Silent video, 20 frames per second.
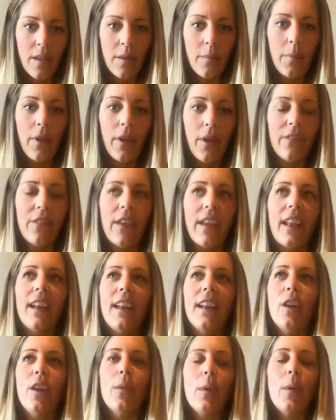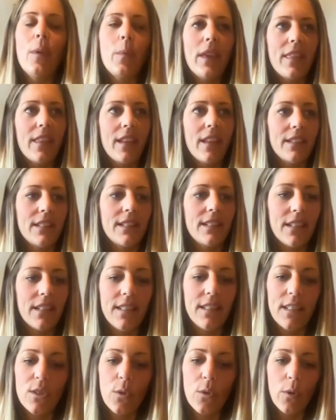Perfect. And I know when we first
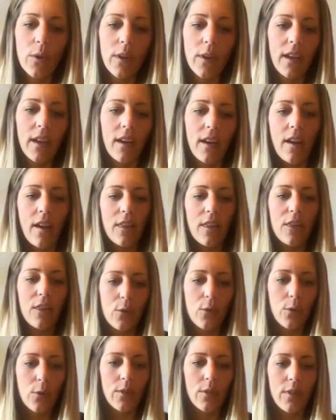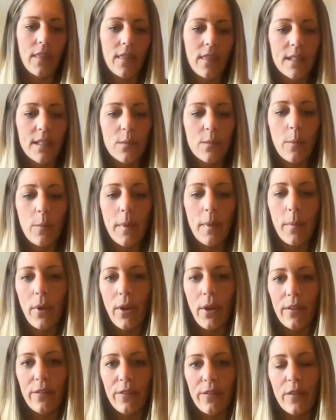started talking, I thought that this would be
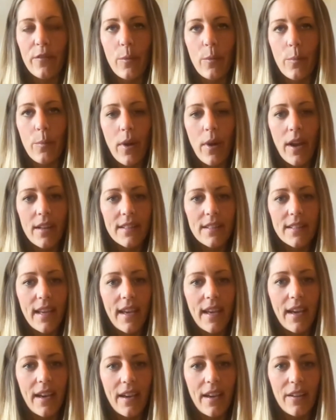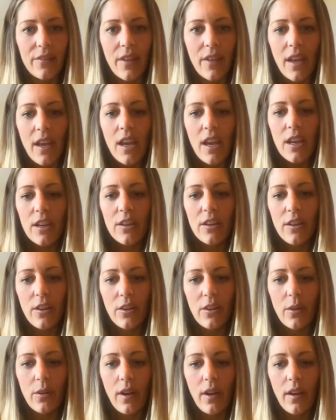perfect for brands that have, you
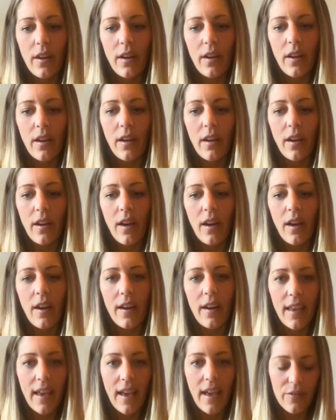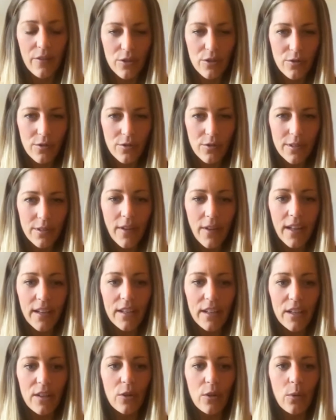know, a higher average order
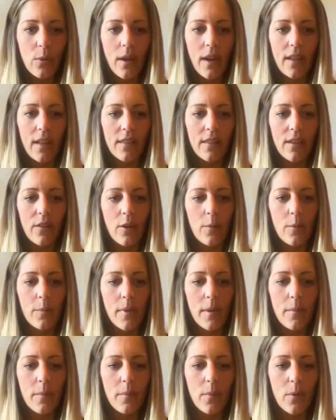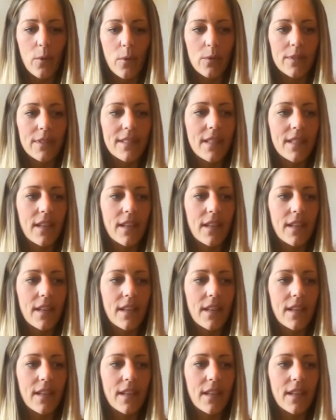value and that are a bit more